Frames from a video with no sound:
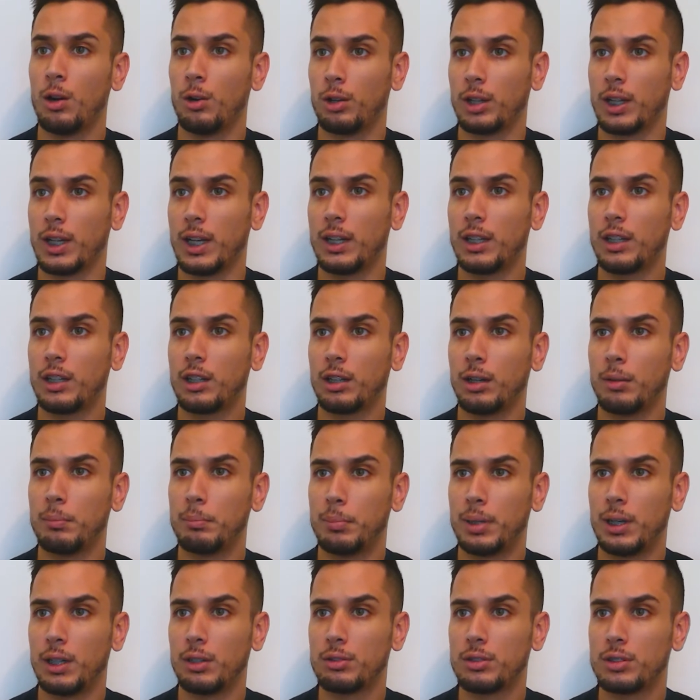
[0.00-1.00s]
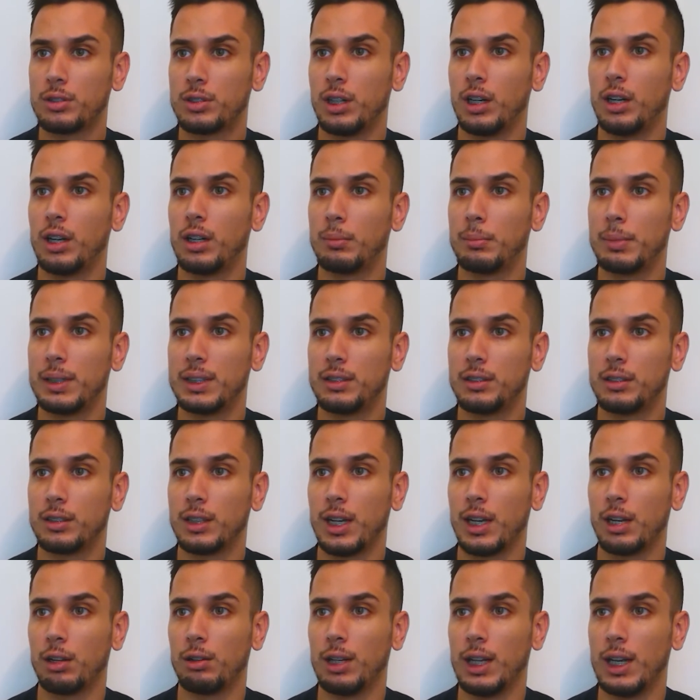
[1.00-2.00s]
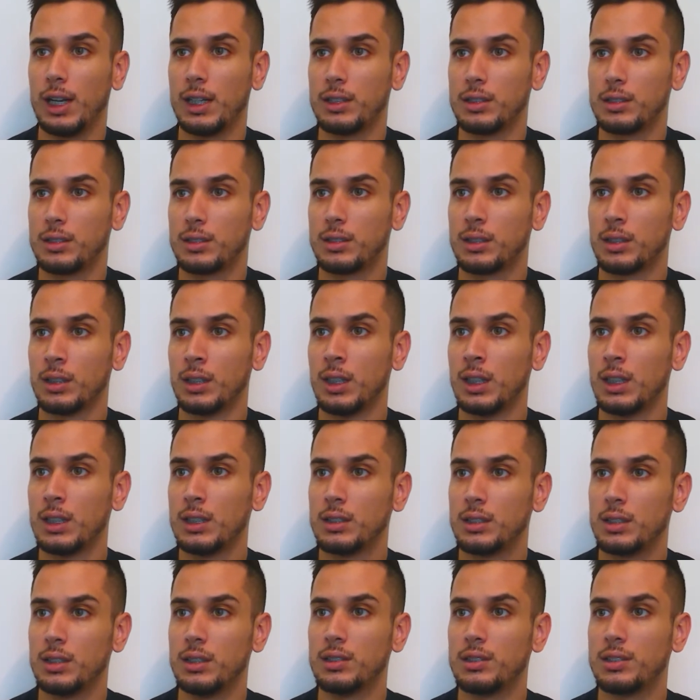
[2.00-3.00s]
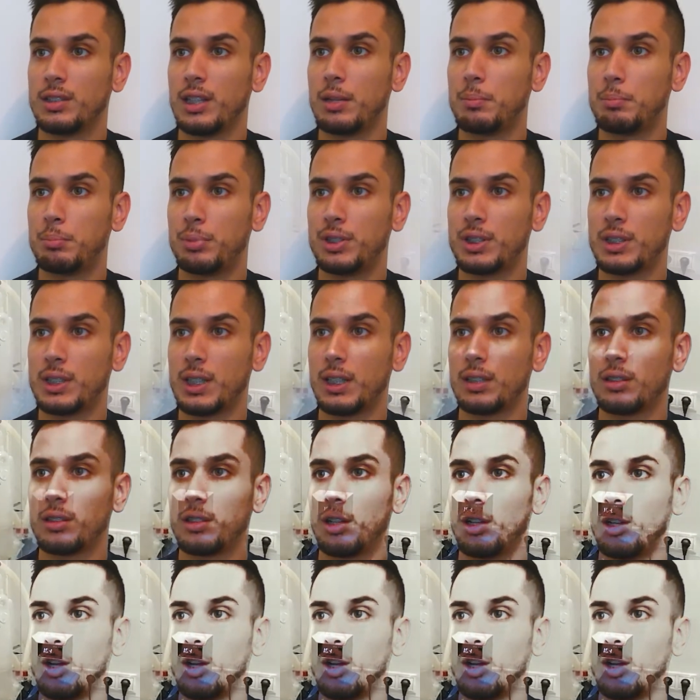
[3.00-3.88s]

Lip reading: Organic compounds are better negolytes, since they present